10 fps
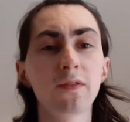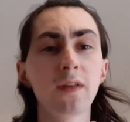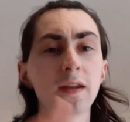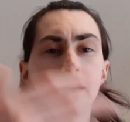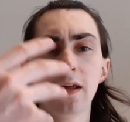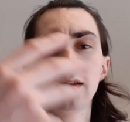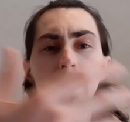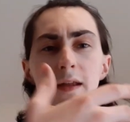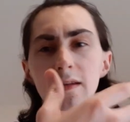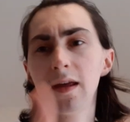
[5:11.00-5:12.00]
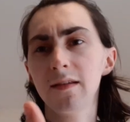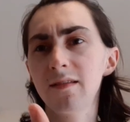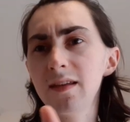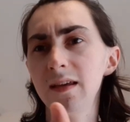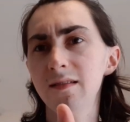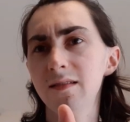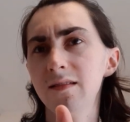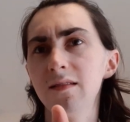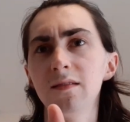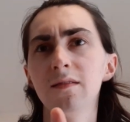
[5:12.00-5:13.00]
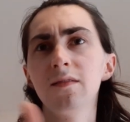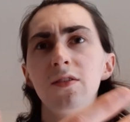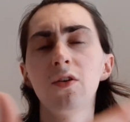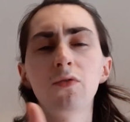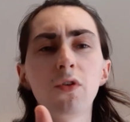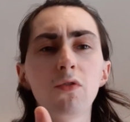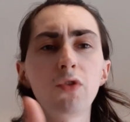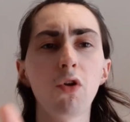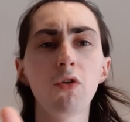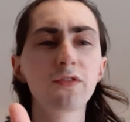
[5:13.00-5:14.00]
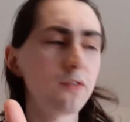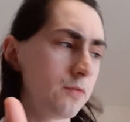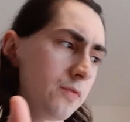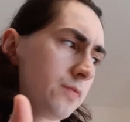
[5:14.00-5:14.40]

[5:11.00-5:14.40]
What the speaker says: and sees, you know, the loss of,